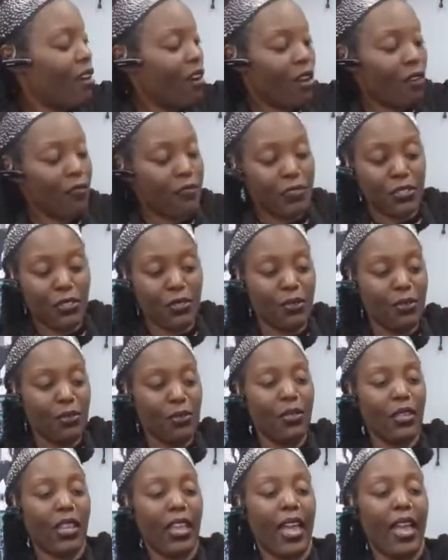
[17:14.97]
Off
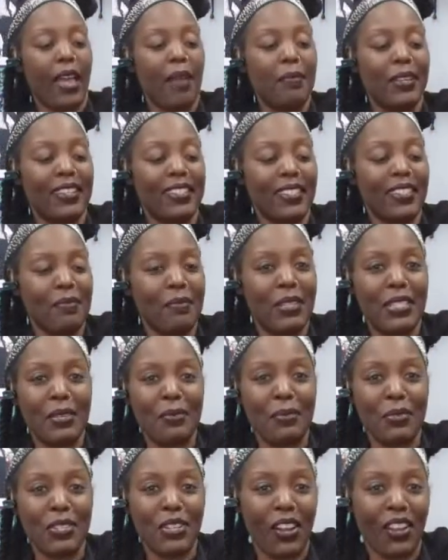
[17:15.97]
to the cabbage. Let me see
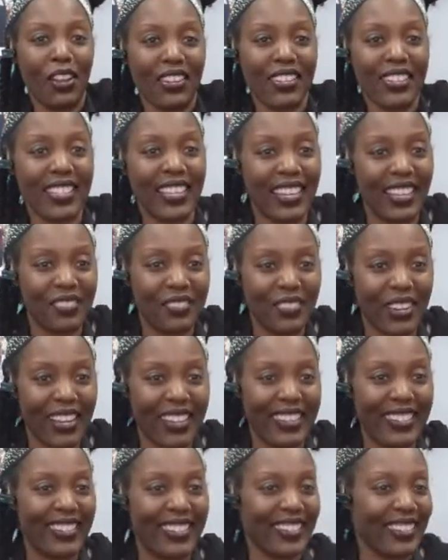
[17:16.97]
what y'all are saying right
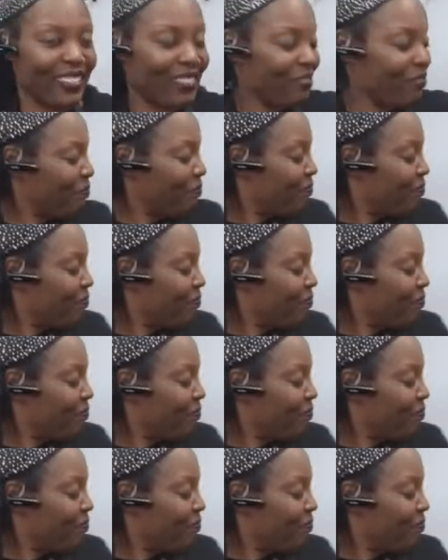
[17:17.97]
here.